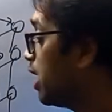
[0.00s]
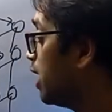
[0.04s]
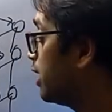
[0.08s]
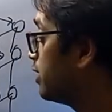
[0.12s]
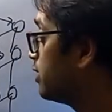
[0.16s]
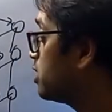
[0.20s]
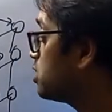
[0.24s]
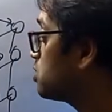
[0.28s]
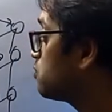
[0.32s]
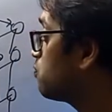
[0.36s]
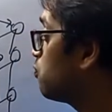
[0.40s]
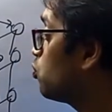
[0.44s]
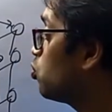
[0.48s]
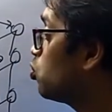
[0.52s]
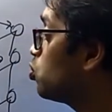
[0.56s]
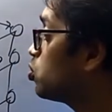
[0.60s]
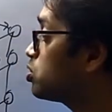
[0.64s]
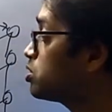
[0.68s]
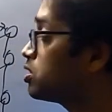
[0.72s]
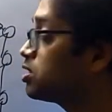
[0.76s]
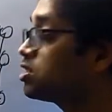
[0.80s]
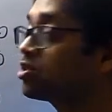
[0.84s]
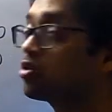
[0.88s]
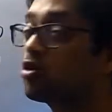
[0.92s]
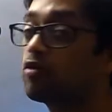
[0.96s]
and this
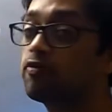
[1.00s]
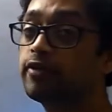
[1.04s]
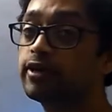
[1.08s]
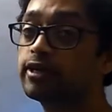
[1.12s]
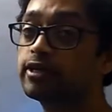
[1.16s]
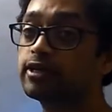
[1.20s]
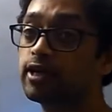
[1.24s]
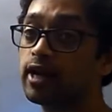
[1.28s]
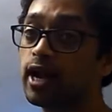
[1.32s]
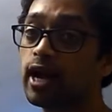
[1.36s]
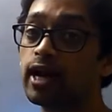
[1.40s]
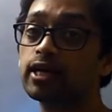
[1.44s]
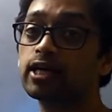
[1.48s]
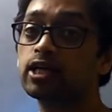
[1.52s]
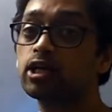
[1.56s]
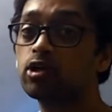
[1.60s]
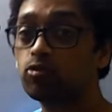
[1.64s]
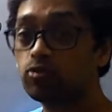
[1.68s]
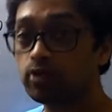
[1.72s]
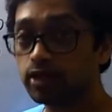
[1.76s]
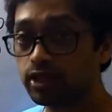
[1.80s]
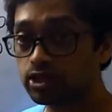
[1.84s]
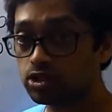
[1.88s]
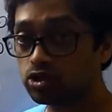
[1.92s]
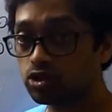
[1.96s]
force is of
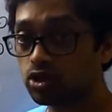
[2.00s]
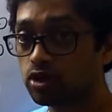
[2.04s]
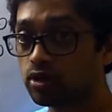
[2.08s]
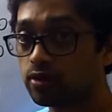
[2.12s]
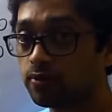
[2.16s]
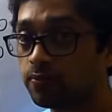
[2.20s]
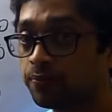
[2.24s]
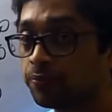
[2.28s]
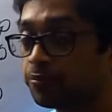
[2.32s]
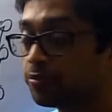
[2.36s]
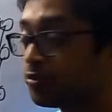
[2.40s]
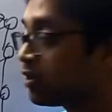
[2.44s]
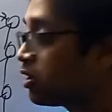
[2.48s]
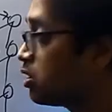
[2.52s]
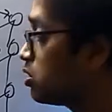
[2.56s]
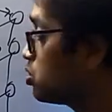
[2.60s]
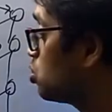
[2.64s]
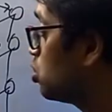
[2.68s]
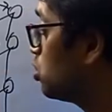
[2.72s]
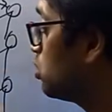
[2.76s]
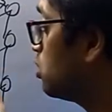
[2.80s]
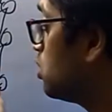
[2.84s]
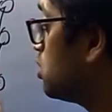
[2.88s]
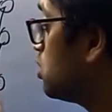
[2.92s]
attractive nature. So